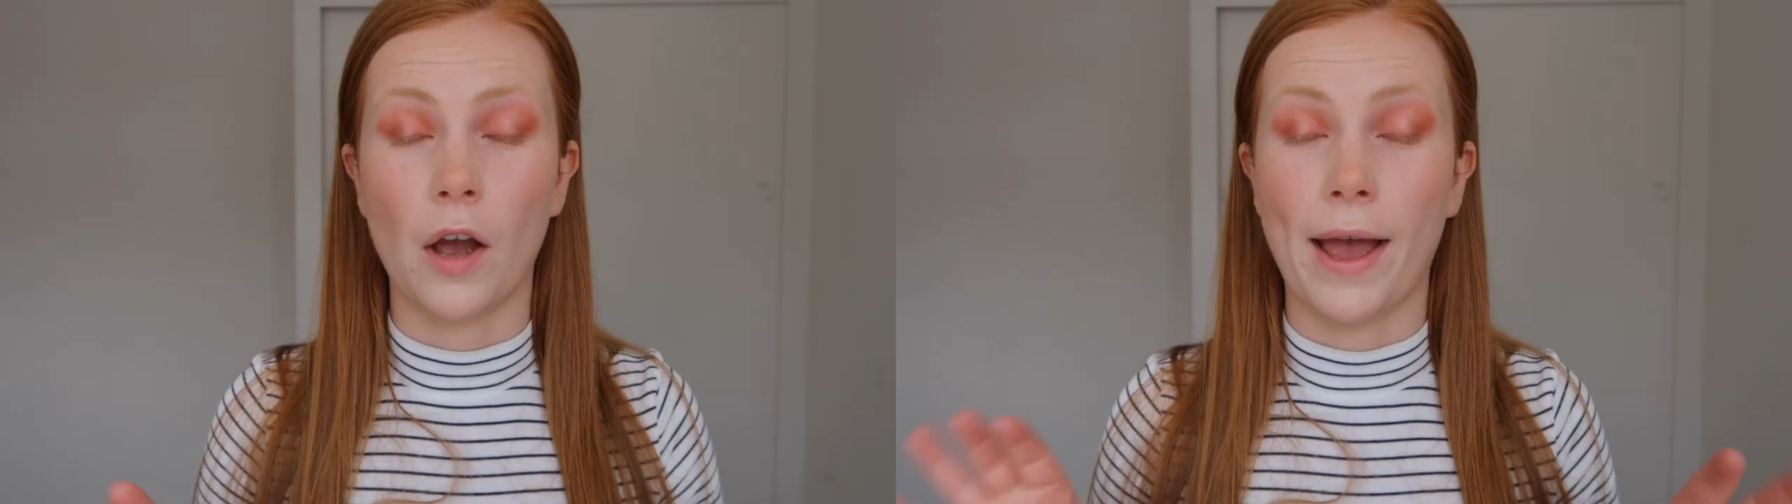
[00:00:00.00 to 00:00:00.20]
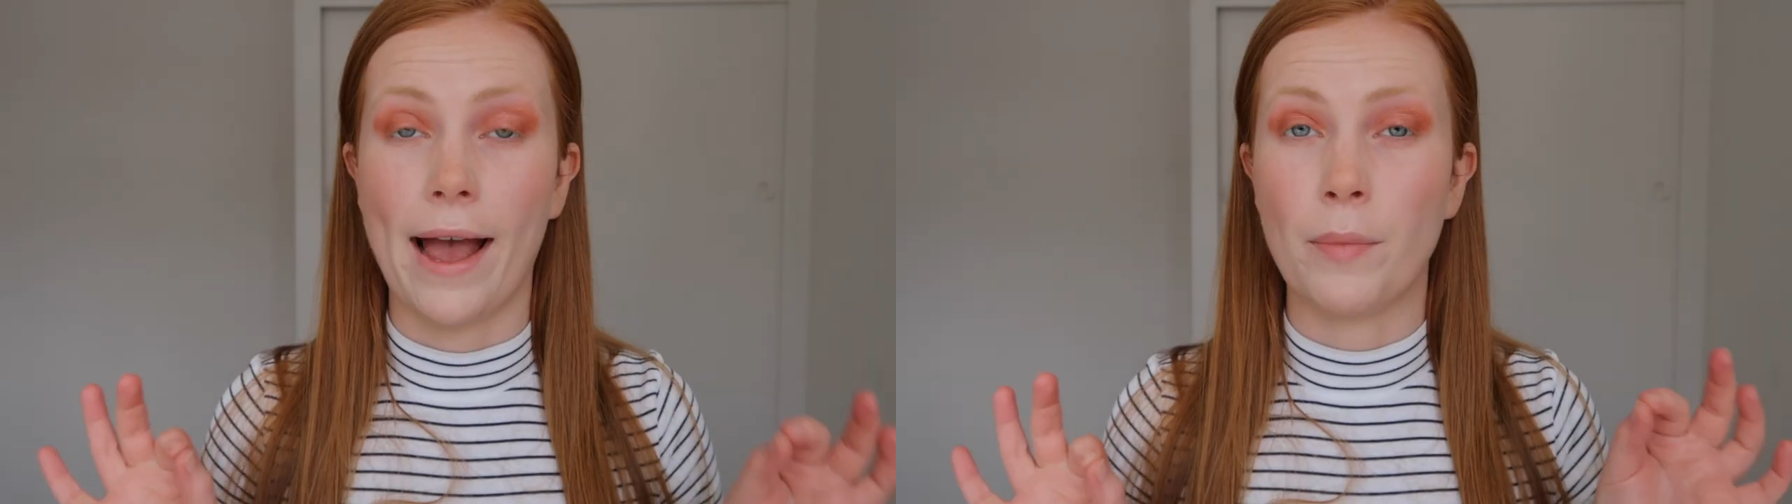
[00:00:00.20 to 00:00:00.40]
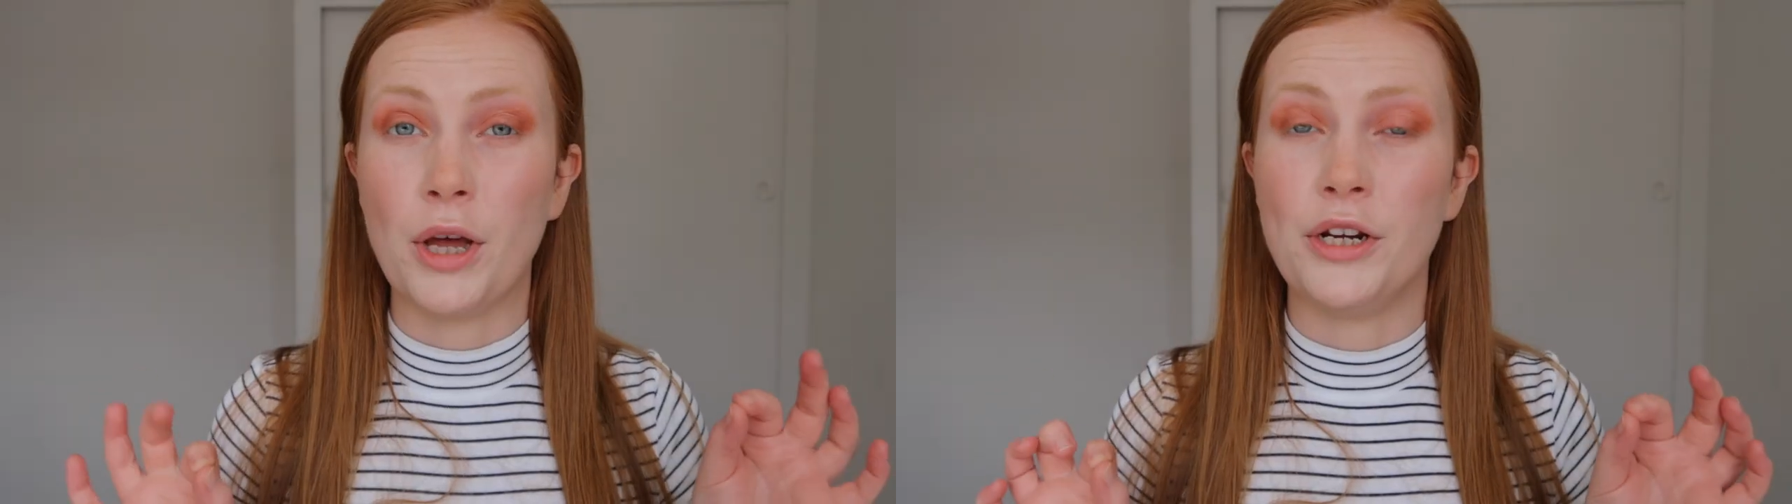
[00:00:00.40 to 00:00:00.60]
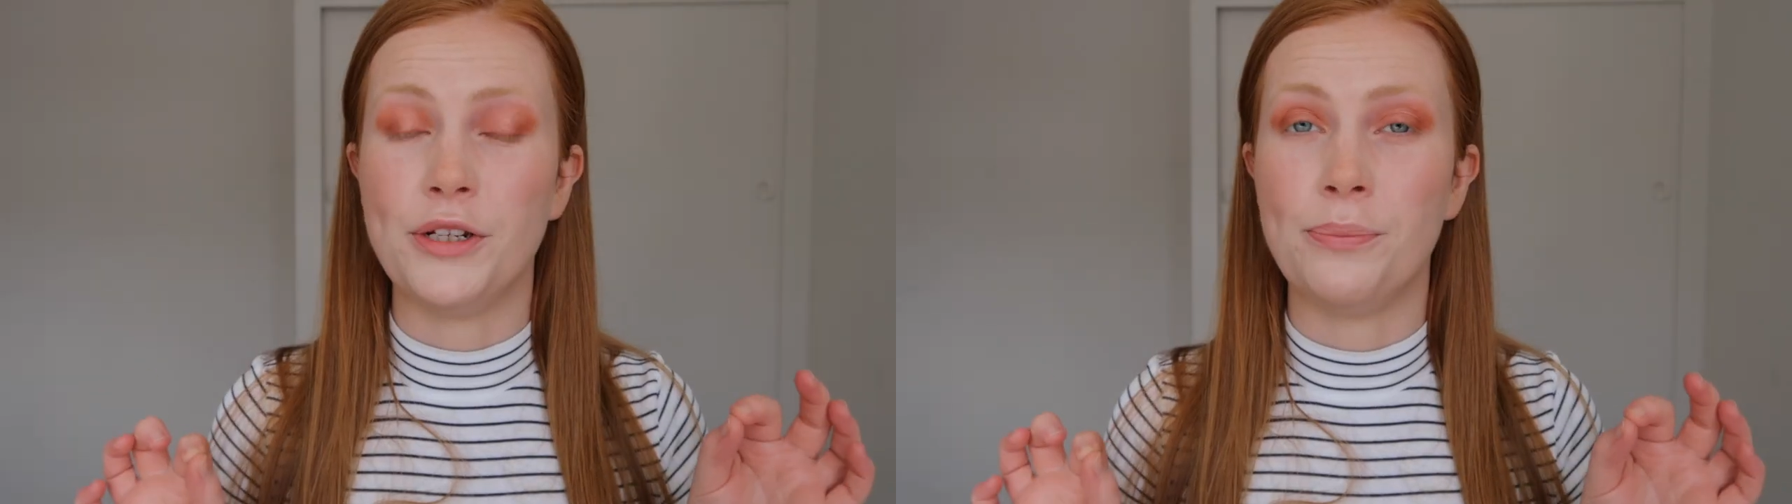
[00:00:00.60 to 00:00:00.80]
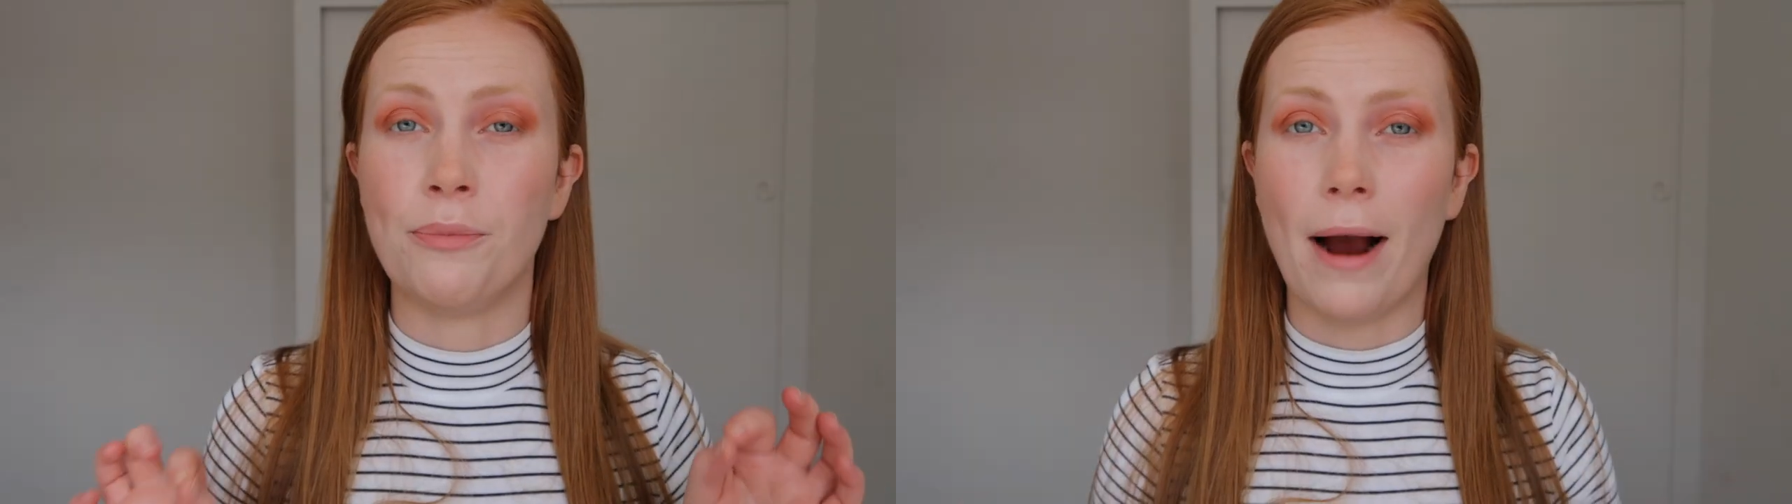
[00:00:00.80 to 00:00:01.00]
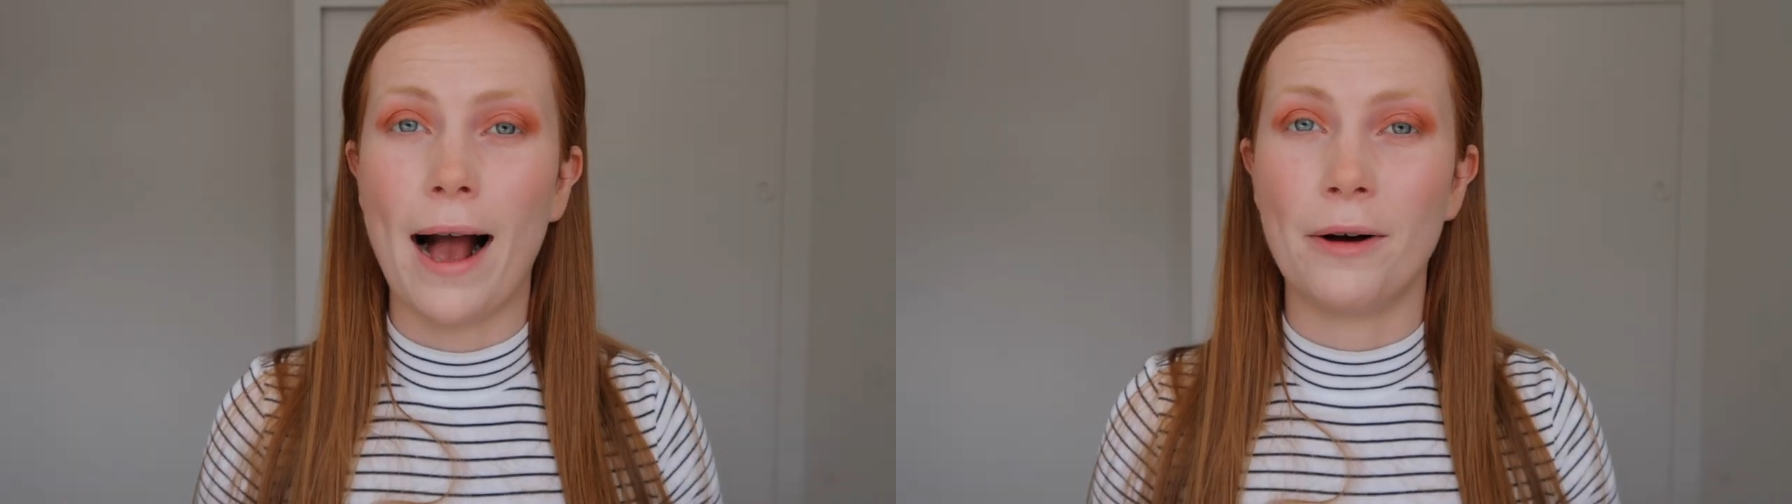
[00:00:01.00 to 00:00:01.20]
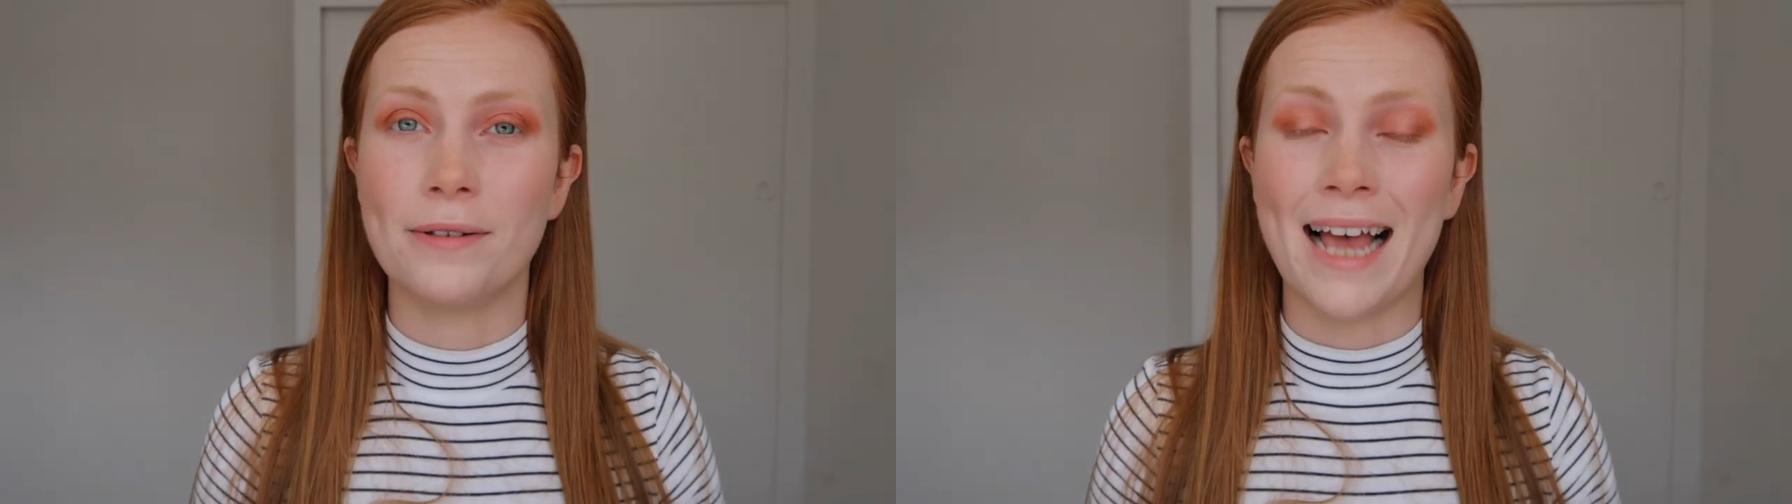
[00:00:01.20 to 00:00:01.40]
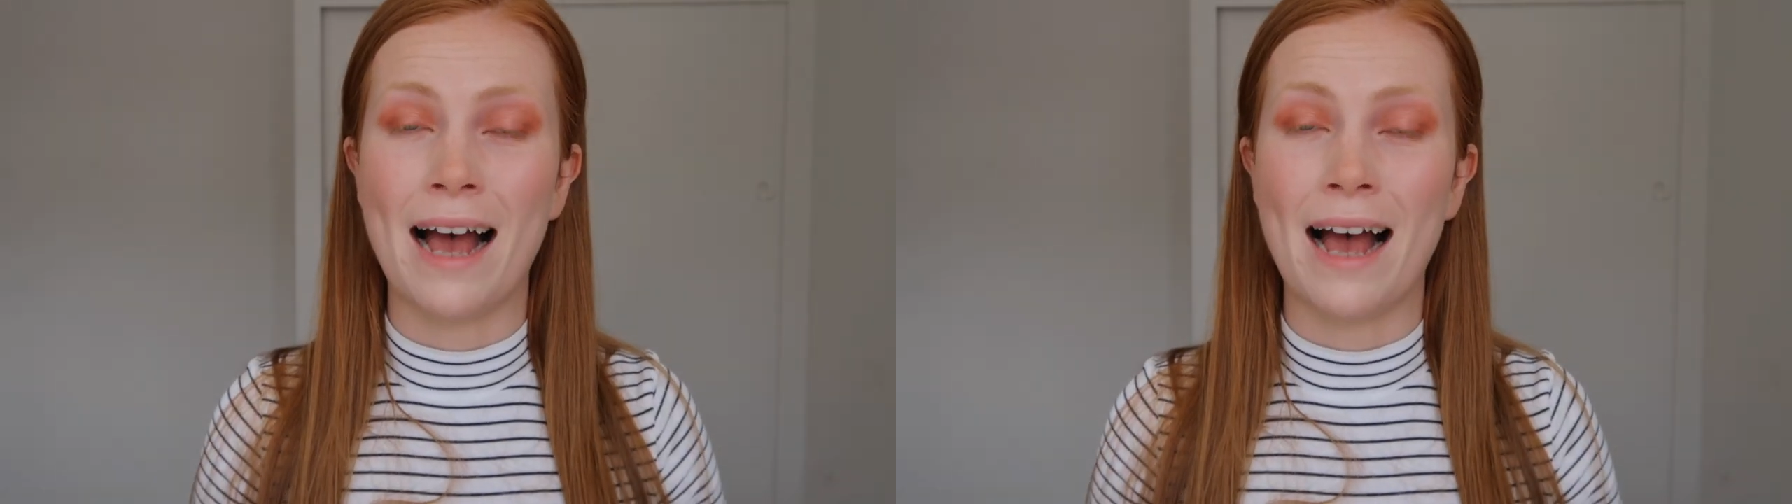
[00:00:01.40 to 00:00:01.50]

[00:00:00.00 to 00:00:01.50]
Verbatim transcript: Okay, I'm going to do brows